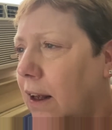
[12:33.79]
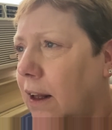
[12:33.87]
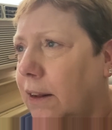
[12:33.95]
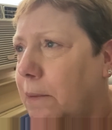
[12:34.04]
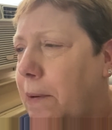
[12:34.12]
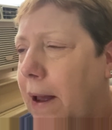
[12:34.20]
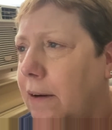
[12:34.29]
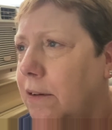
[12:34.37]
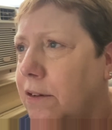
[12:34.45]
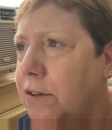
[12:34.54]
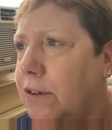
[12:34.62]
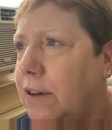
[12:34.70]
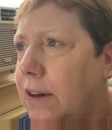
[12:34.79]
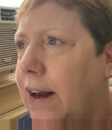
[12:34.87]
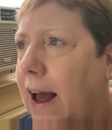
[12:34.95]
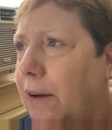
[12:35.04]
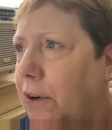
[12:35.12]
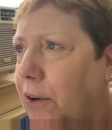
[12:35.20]
The parents
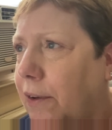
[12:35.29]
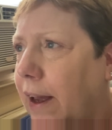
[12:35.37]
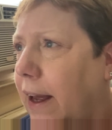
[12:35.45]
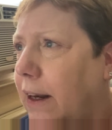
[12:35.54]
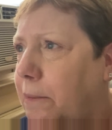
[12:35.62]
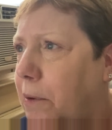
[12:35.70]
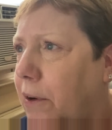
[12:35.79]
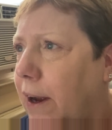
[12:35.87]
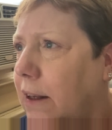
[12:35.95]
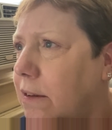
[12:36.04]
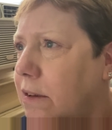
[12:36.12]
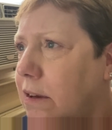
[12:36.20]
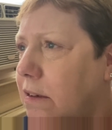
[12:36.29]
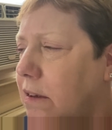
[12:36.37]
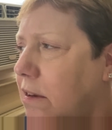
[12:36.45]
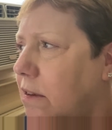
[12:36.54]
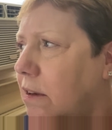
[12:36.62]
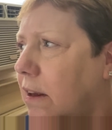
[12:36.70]
now don't get any more answers.
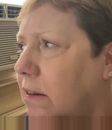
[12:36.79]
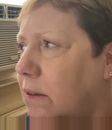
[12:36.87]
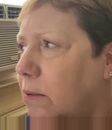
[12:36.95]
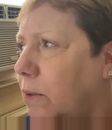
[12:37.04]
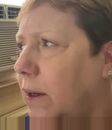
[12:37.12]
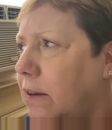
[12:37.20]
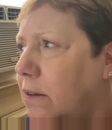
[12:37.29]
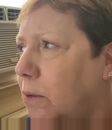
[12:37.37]
It's a